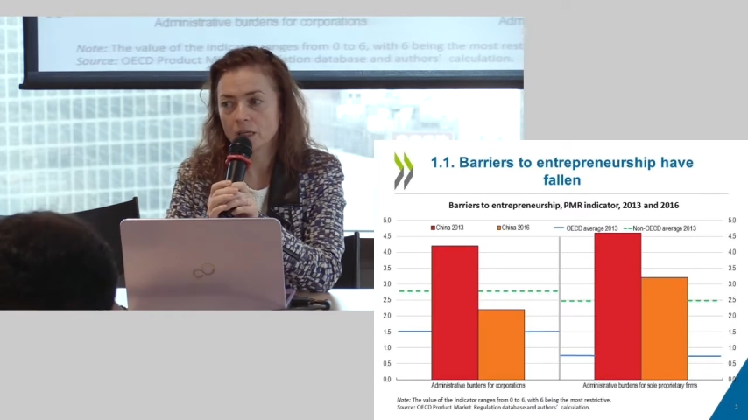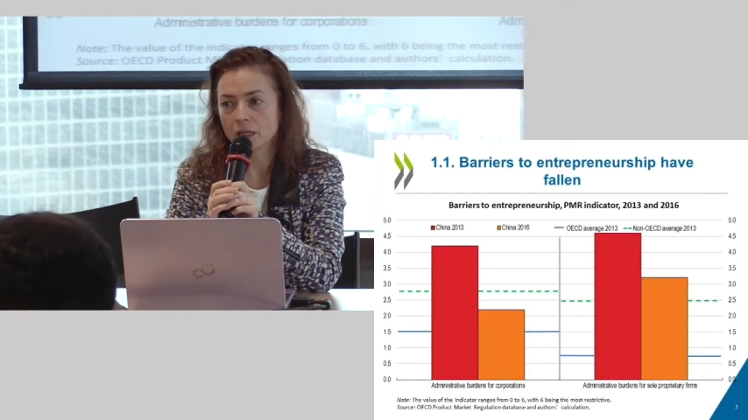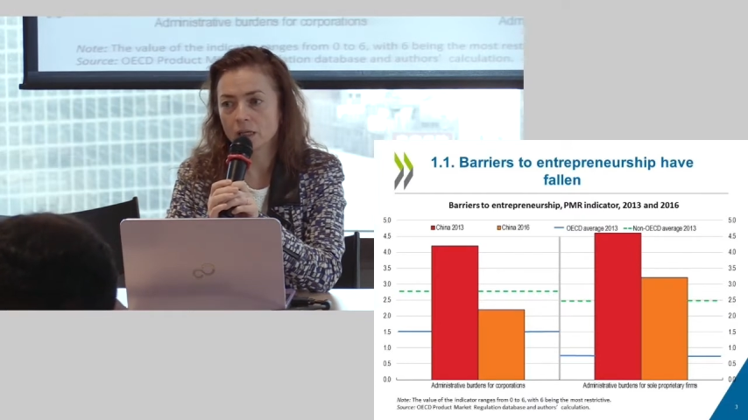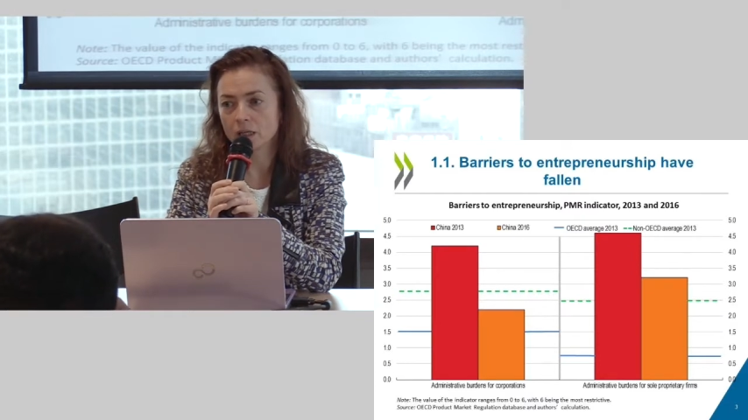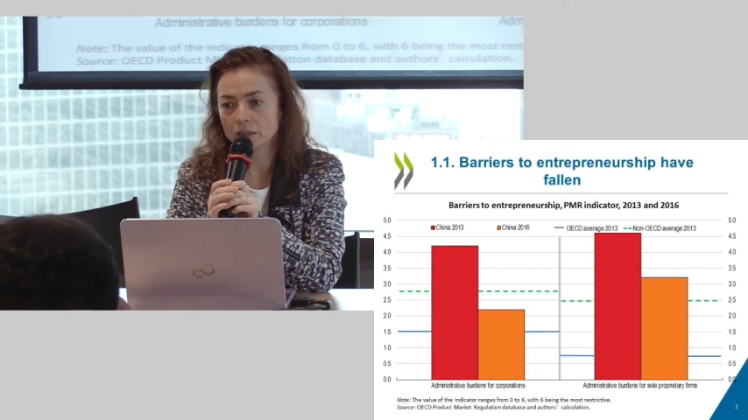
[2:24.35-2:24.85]

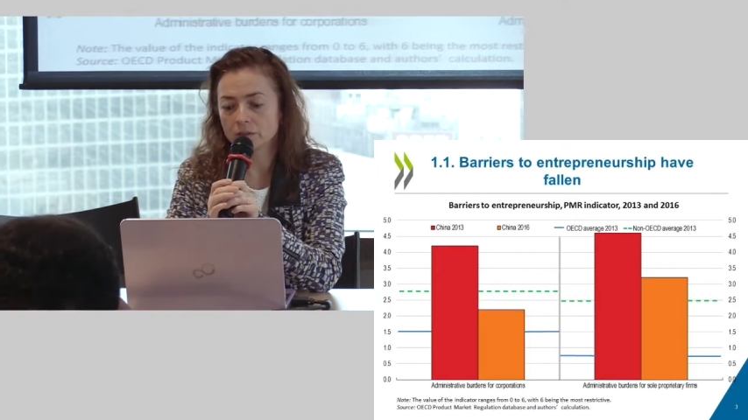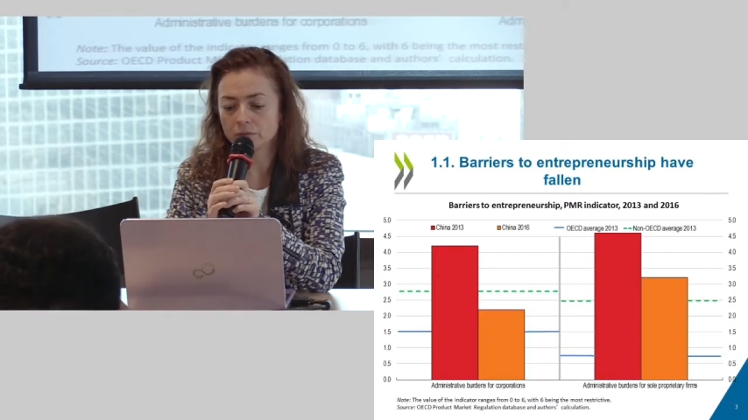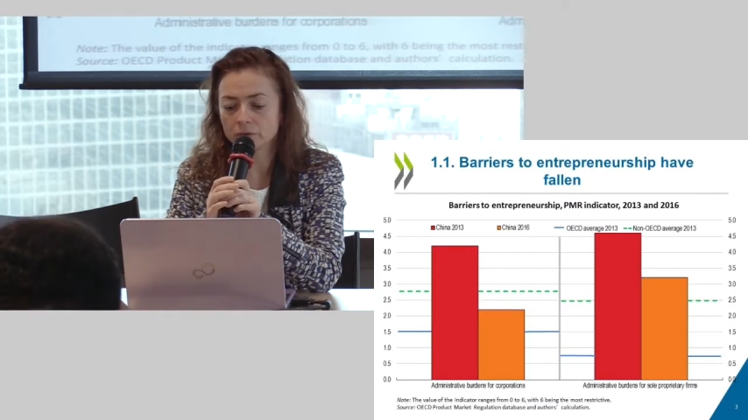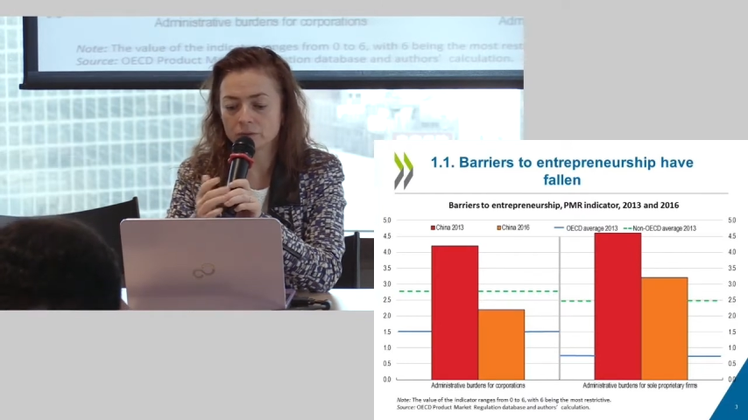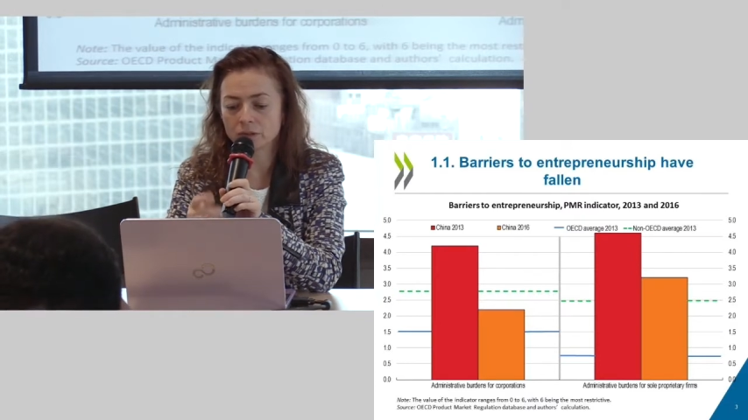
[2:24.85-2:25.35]
uh,
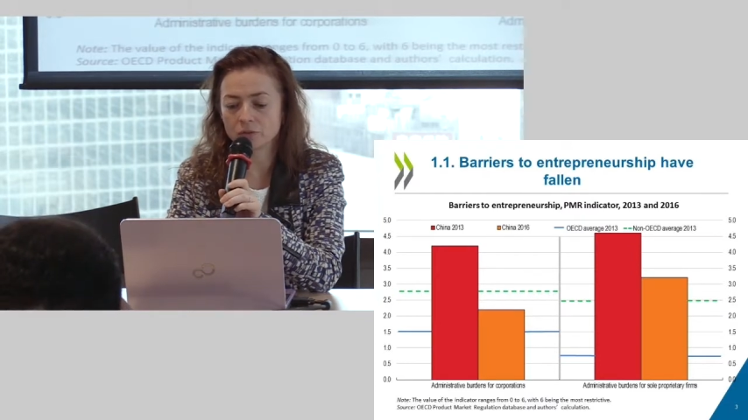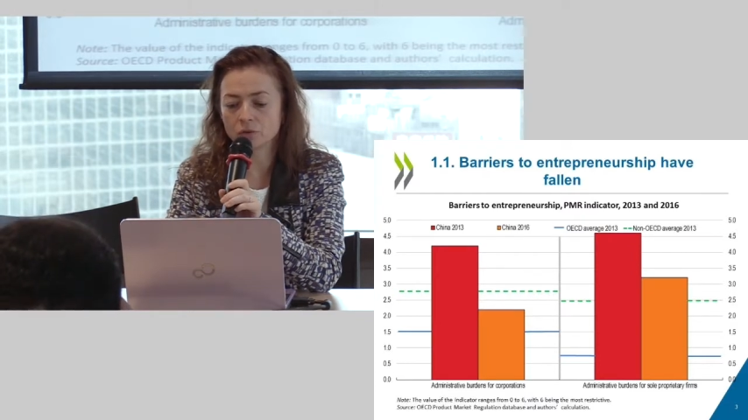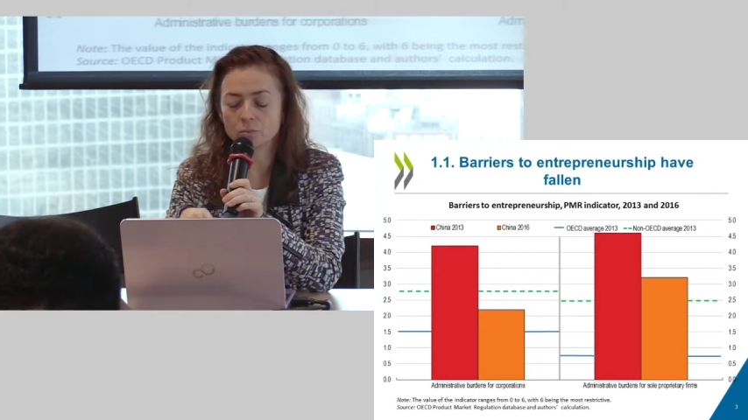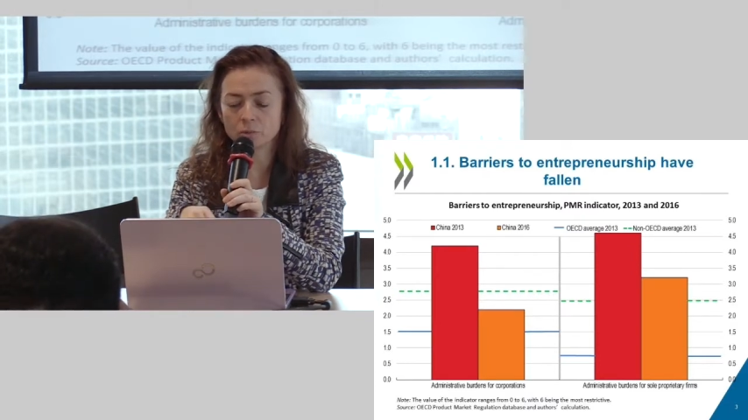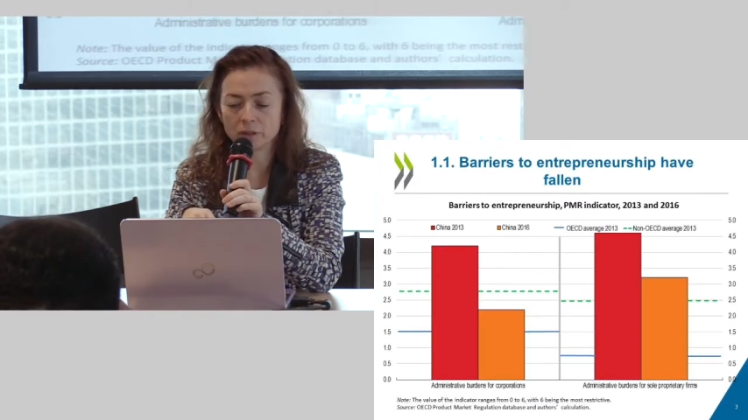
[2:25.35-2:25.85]
for, with the
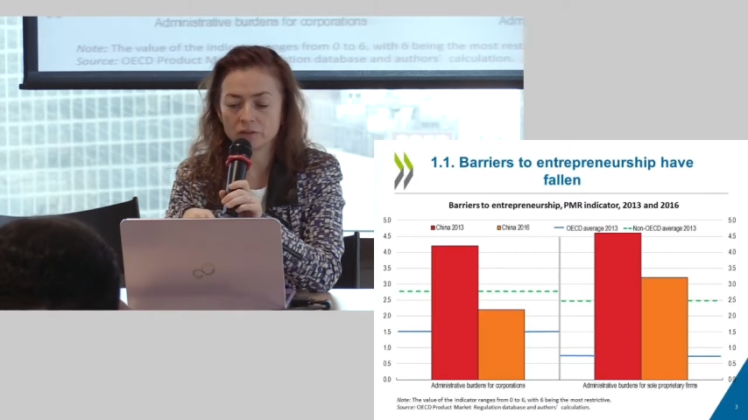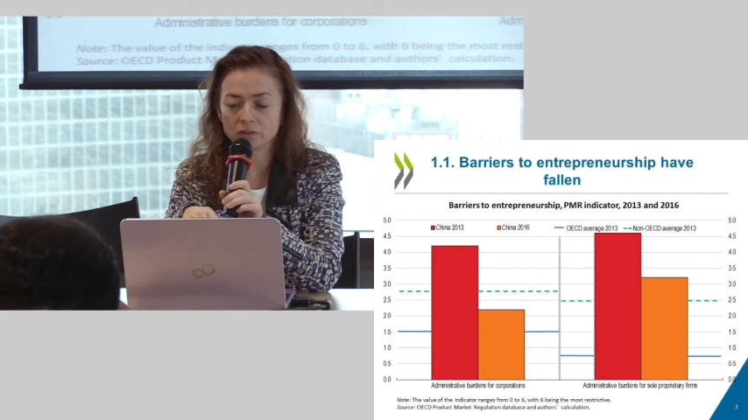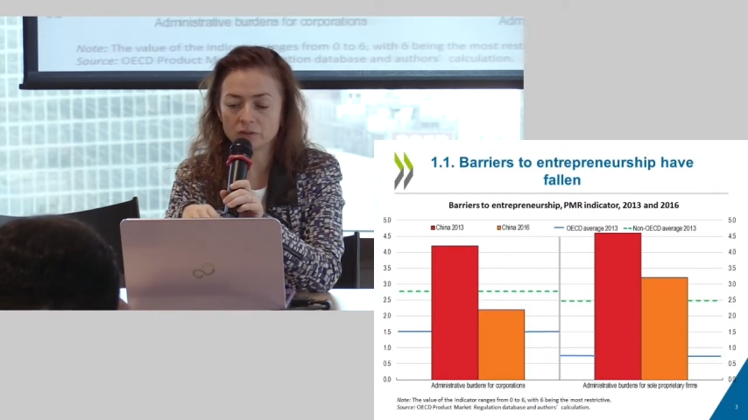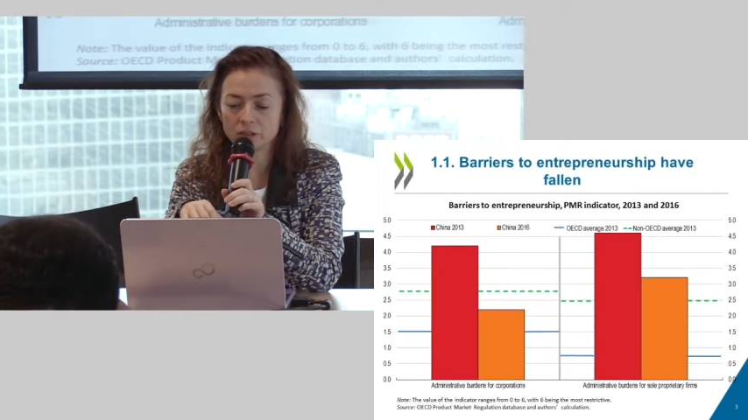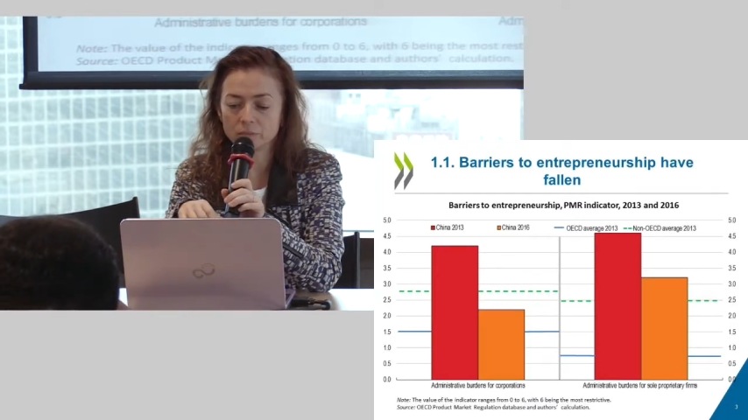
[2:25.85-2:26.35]
sole
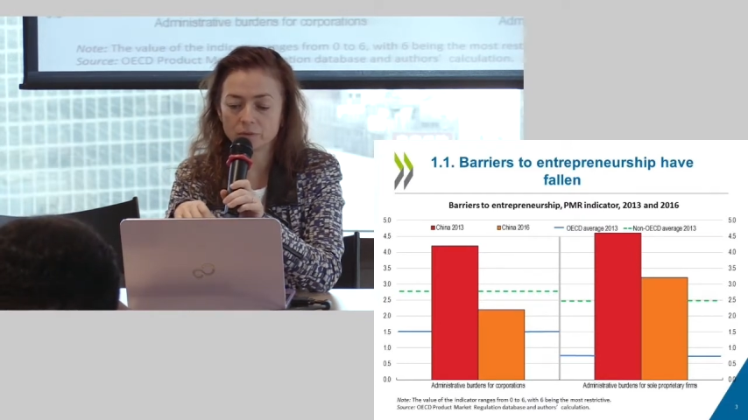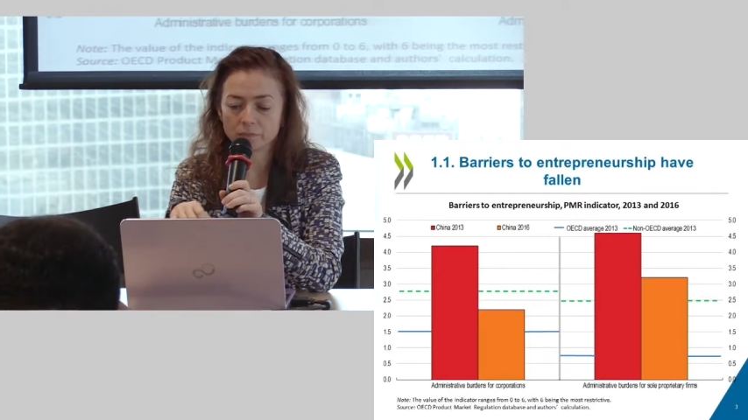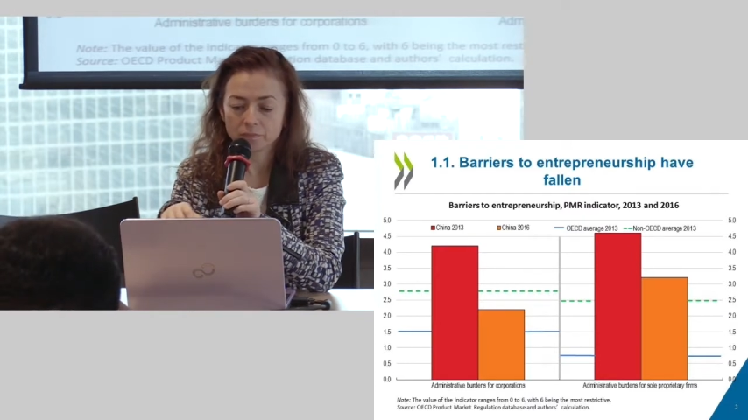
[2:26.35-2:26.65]
proprietorships.